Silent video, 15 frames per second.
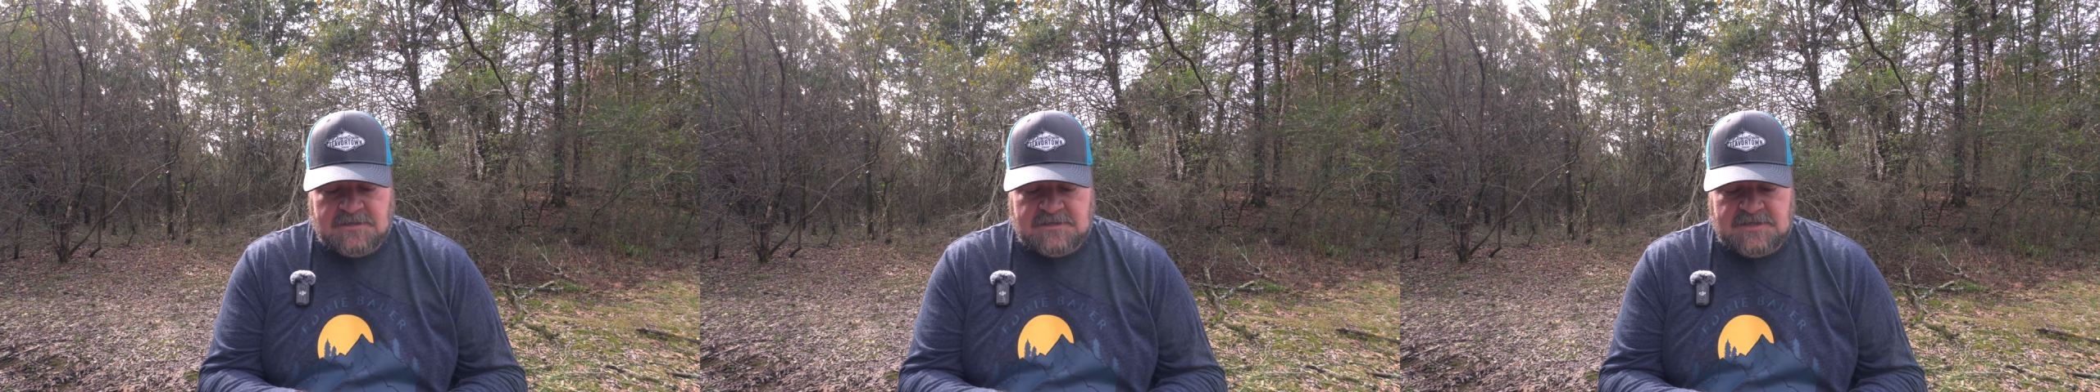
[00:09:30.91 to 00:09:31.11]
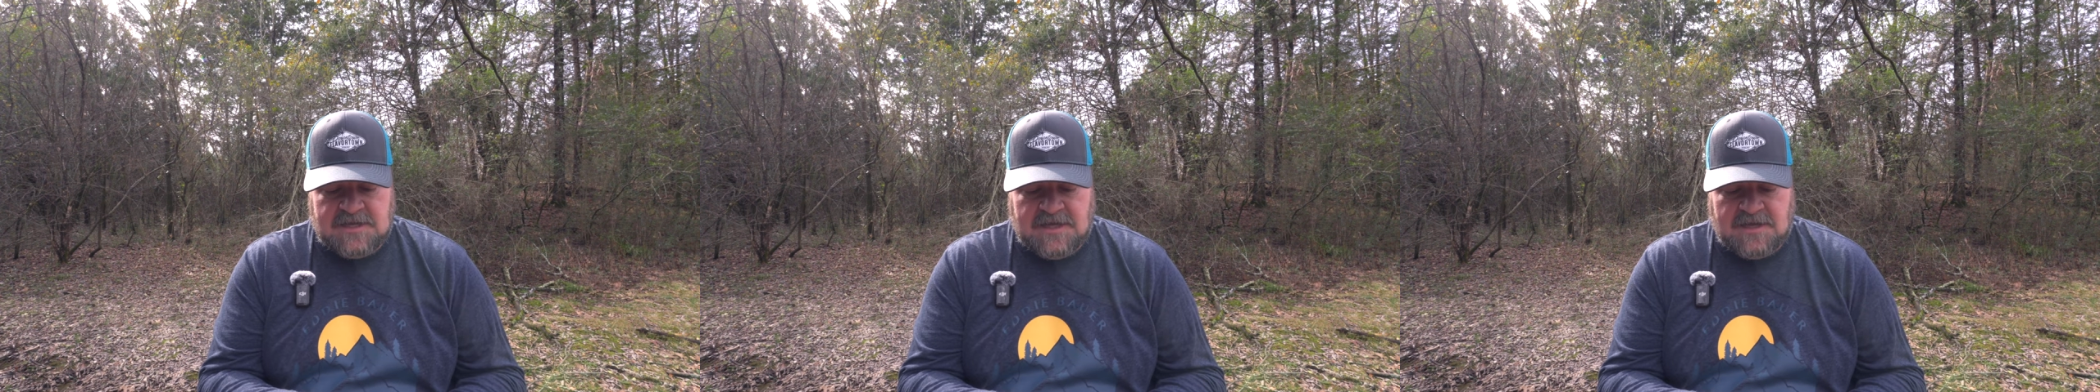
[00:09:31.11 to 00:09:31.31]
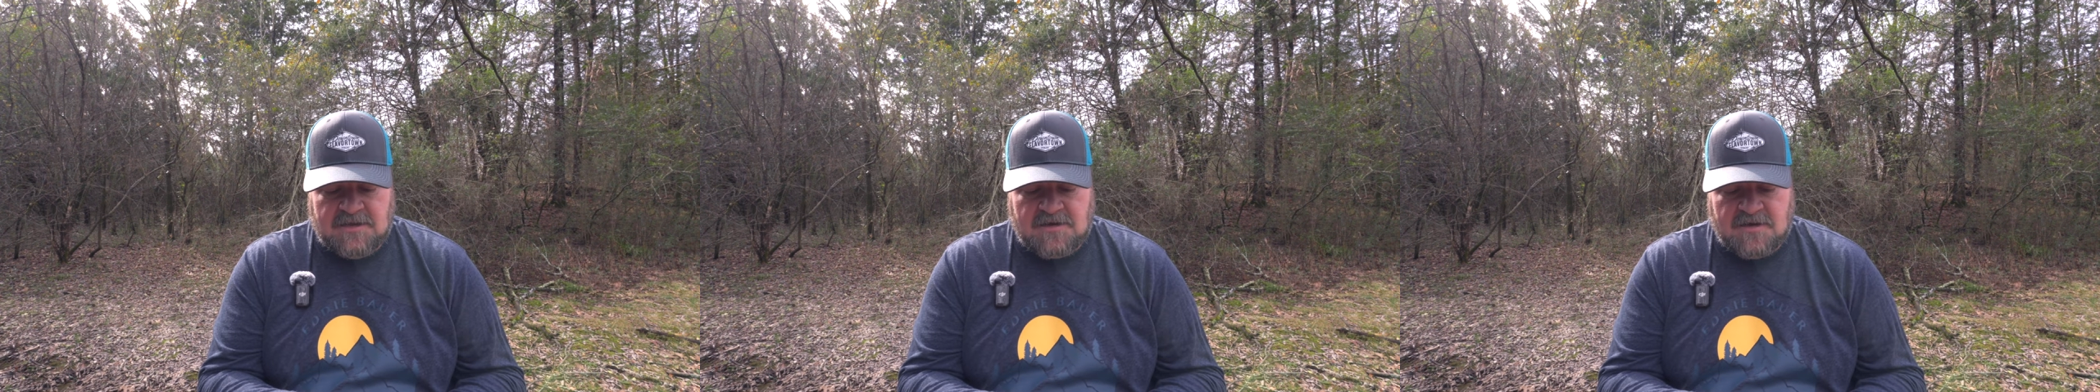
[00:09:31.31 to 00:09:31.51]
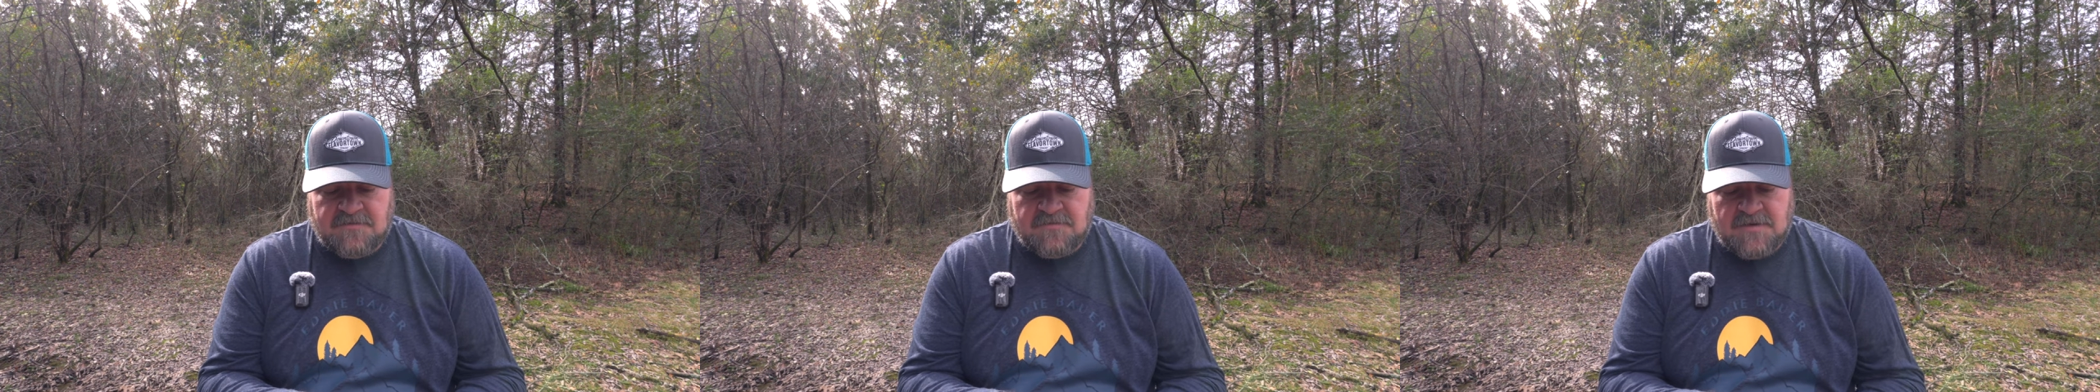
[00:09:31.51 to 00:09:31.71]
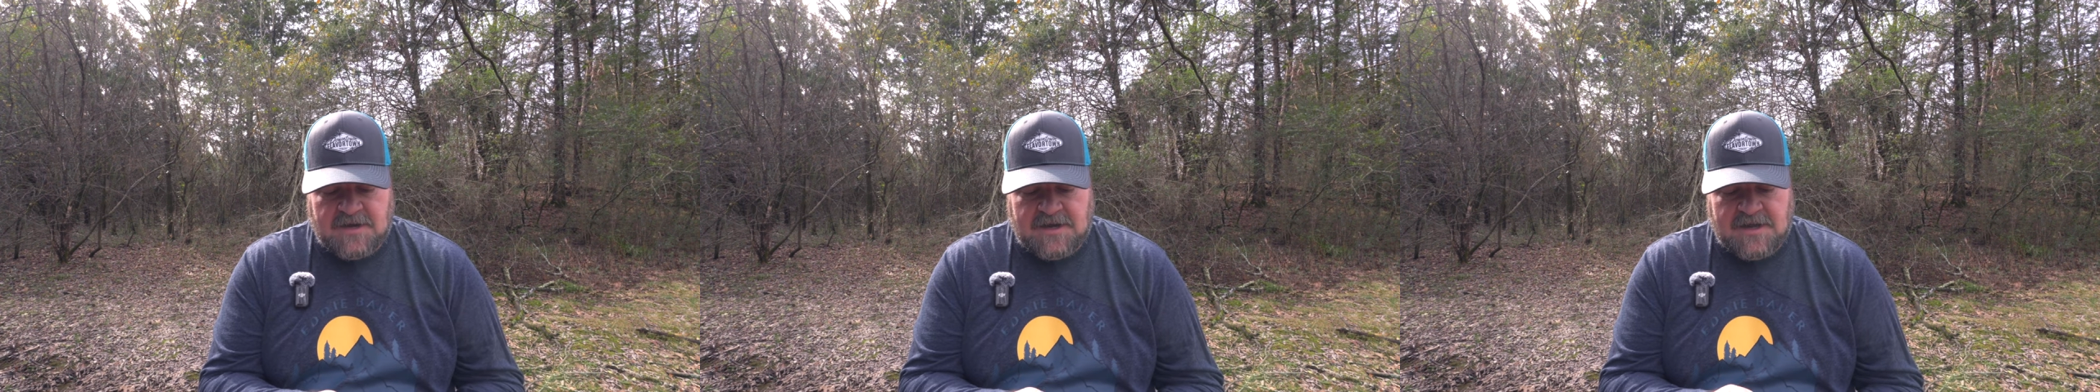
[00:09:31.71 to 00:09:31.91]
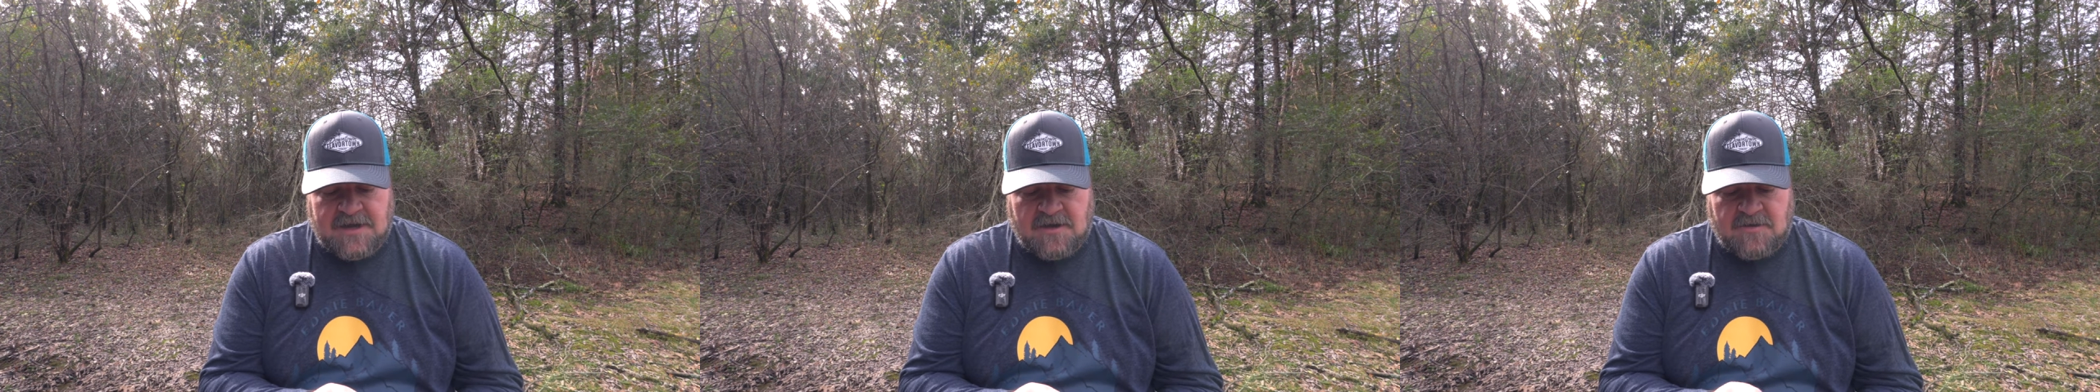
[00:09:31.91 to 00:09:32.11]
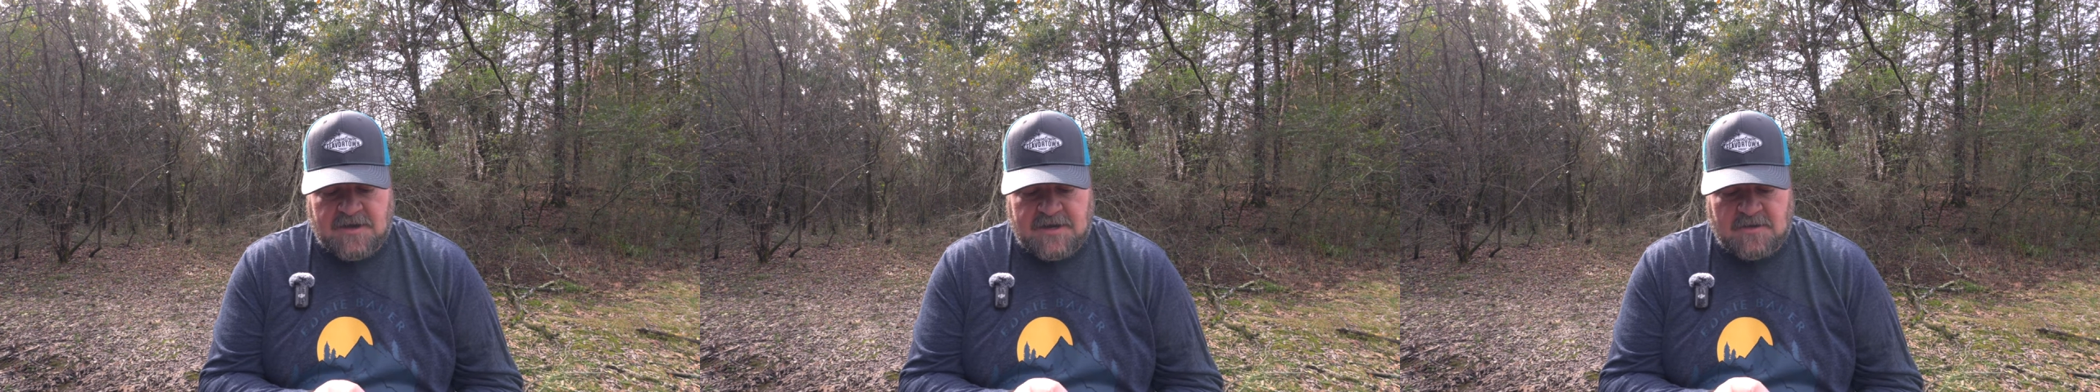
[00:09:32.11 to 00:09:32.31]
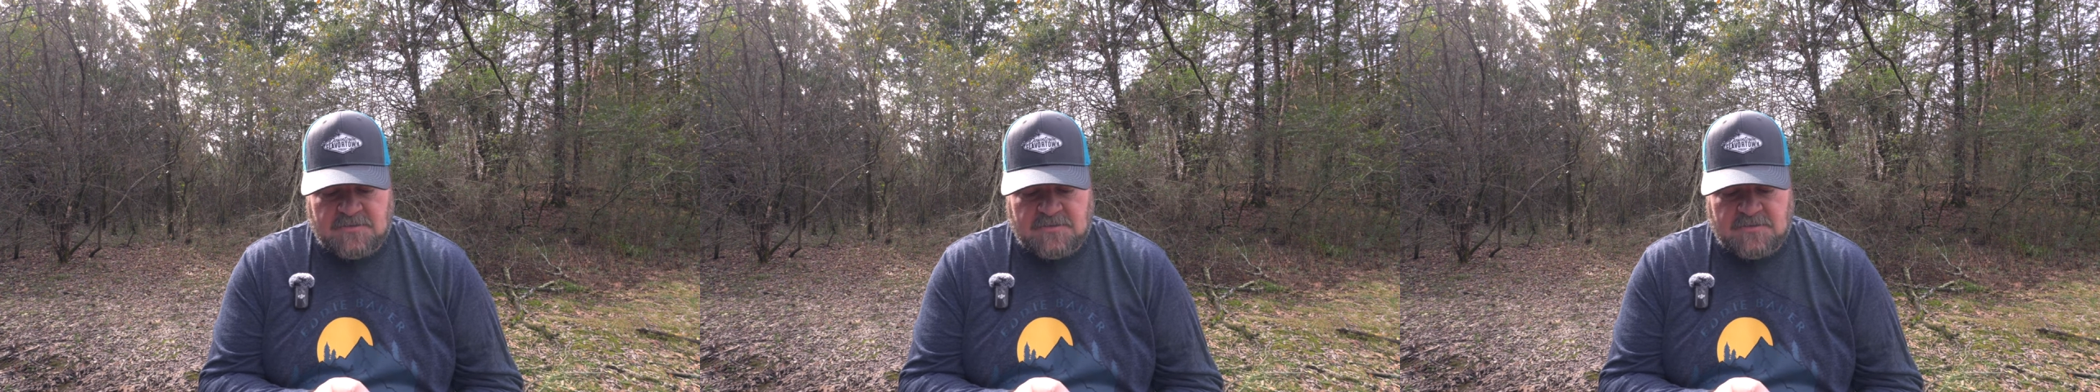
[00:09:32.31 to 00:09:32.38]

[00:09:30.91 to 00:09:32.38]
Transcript: take it off right now and I